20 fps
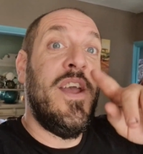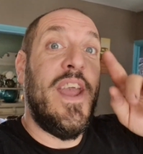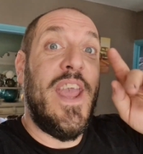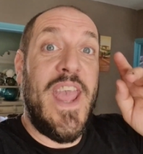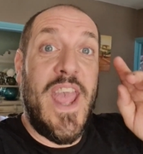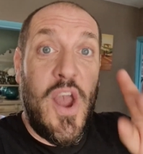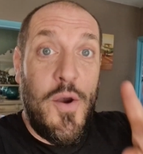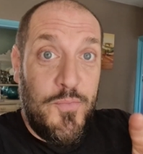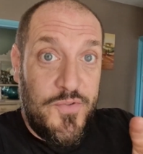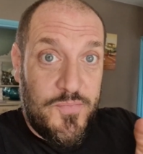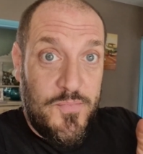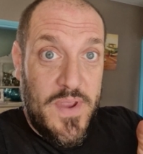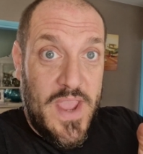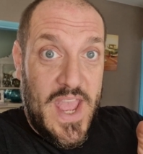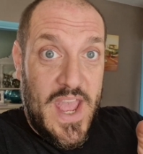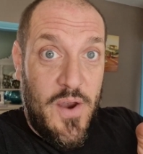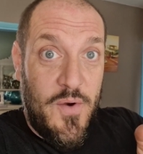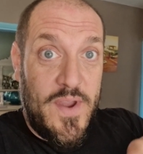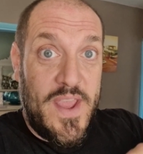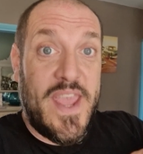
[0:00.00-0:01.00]
It helps me
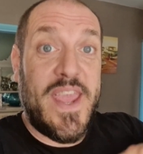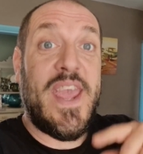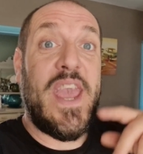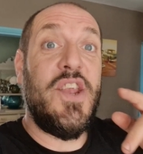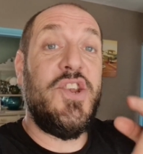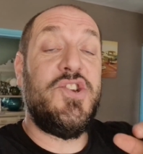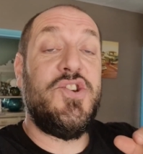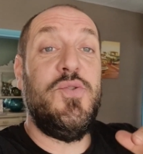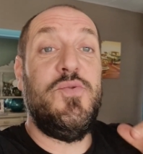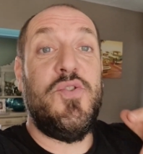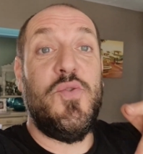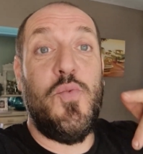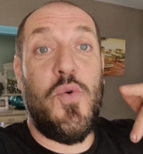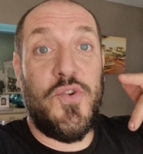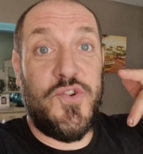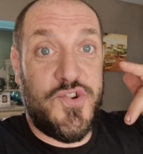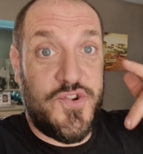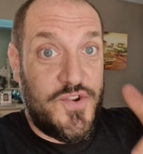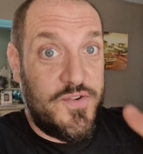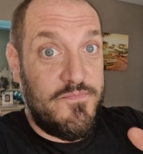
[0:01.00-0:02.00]
out. It gets you to
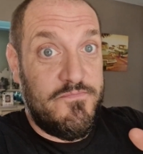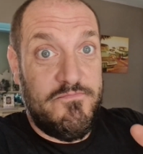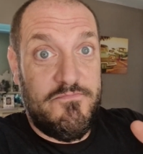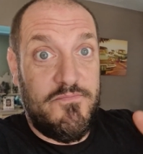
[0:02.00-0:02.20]
watch